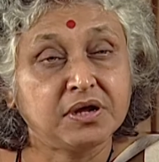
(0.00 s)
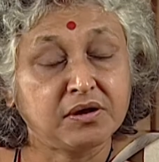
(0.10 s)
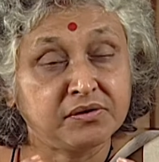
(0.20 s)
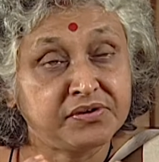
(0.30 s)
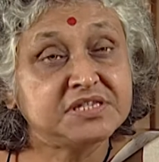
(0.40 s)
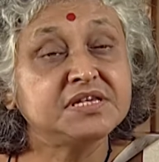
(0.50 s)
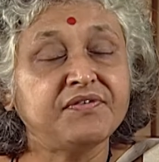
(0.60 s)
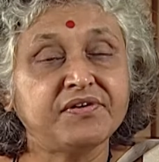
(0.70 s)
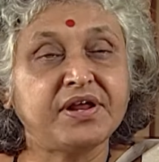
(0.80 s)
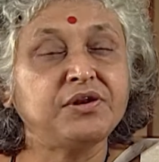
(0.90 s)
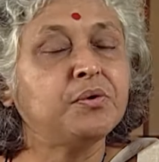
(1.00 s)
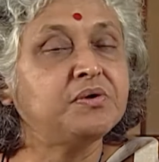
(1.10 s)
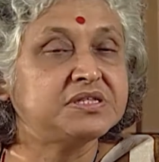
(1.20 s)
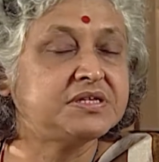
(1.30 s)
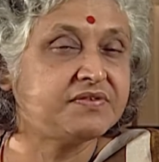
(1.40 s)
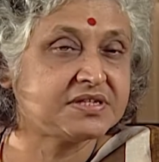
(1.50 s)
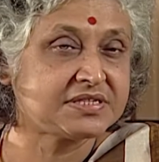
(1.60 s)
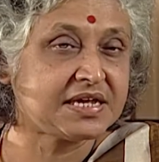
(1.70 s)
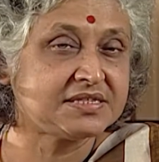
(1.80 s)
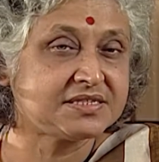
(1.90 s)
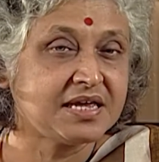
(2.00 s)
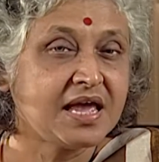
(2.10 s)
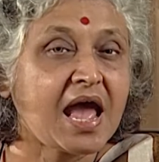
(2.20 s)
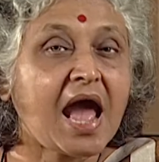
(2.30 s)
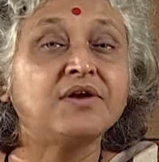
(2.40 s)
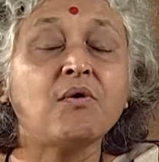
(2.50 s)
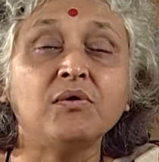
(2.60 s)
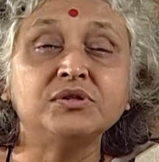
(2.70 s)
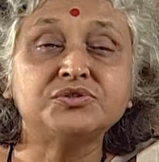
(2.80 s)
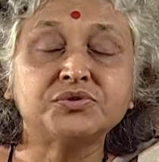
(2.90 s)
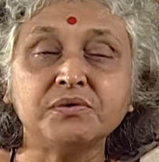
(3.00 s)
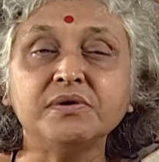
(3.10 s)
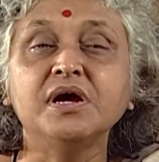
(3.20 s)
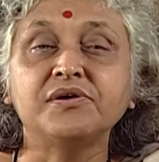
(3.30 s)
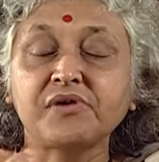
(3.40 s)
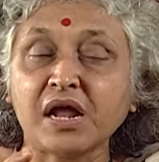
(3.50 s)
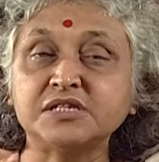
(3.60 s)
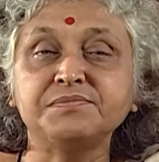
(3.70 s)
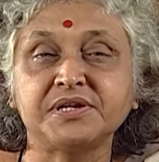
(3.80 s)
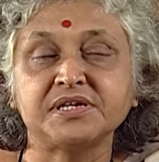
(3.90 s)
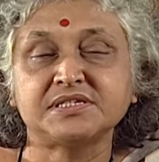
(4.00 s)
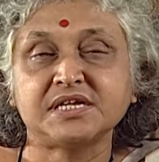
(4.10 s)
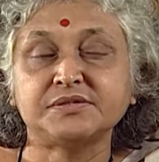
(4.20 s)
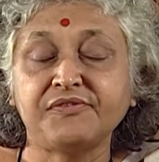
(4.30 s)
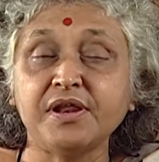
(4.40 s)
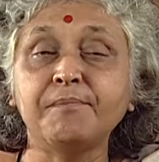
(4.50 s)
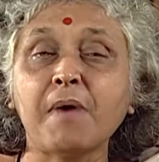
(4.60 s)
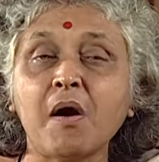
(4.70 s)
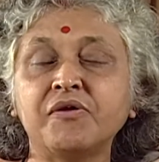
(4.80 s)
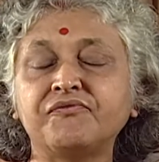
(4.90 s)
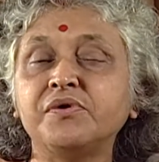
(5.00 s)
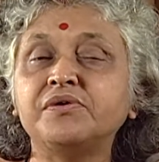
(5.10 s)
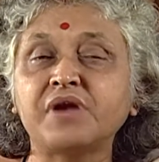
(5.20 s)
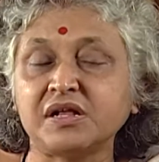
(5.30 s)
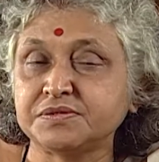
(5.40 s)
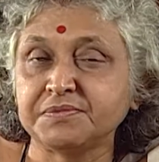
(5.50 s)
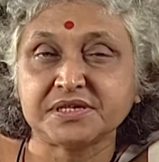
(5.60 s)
radio receiver sets and also transmitter sets, very powerful transmitter